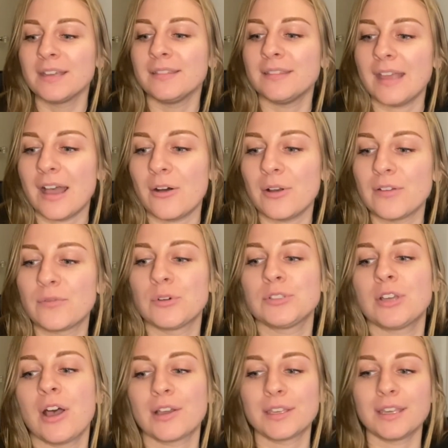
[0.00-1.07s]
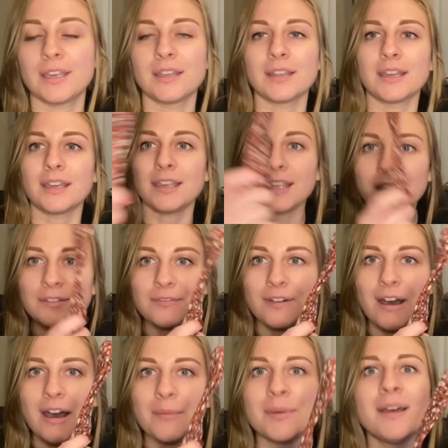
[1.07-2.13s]
Now, if we're talking like a key
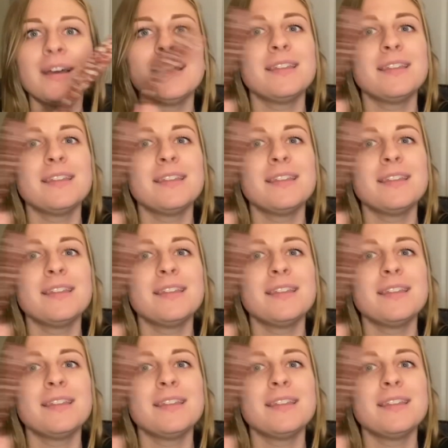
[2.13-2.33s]
fob,